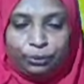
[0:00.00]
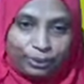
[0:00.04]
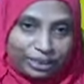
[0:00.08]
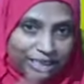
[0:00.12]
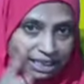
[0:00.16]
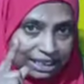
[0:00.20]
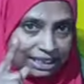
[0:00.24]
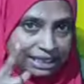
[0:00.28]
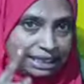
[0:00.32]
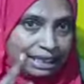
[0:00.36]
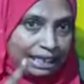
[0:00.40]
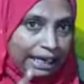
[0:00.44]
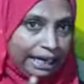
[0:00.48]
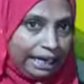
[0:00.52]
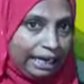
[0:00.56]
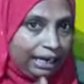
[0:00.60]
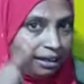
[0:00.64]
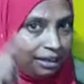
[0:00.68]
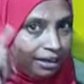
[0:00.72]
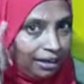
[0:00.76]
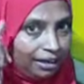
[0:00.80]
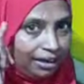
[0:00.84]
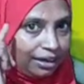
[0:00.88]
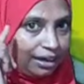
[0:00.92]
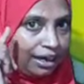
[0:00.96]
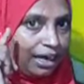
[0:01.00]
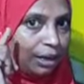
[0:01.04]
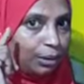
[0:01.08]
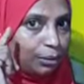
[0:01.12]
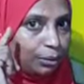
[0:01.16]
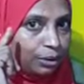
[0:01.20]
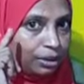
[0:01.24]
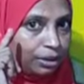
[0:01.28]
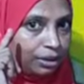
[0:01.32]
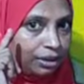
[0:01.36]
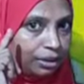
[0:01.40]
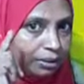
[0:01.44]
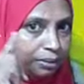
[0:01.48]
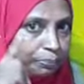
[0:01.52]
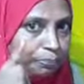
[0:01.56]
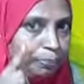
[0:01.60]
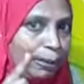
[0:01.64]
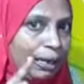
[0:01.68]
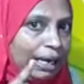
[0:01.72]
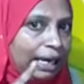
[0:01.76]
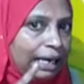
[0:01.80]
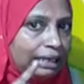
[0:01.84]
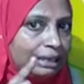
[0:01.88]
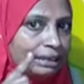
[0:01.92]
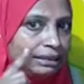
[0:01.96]
We studied our
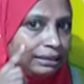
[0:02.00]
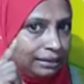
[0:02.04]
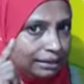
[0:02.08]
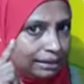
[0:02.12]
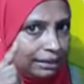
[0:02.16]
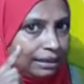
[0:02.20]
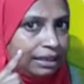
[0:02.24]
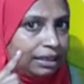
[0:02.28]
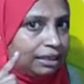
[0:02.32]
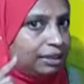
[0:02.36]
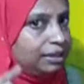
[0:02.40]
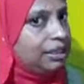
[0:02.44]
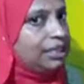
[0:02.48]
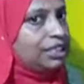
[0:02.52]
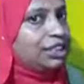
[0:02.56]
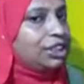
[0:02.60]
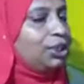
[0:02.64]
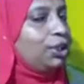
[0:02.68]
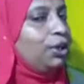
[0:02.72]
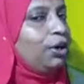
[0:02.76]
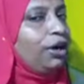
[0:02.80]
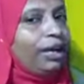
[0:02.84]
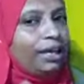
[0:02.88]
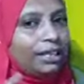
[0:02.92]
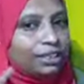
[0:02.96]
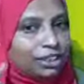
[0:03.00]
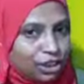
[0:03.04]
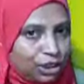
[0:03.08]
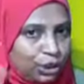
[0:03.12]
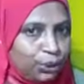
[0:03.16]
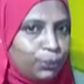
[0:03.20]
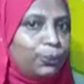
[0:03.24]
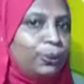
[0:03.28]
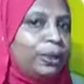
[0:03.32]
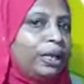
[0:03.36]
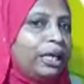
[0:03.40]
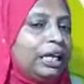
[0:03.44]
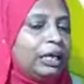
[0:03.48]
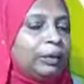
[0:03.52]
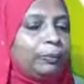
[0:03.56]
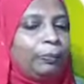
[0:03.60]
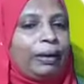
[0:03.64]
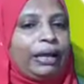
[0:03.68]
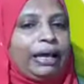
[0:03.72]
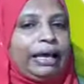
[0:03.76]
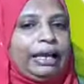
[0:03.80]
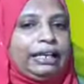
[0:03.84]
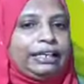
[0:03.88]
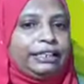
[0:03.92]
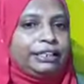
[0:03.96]
planet earth is known as
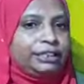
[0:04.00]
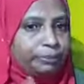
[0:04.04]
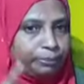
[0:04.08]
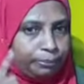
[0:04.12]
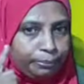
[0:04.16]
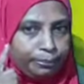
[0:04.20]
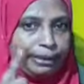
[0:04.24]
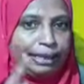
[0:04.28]
unique planet,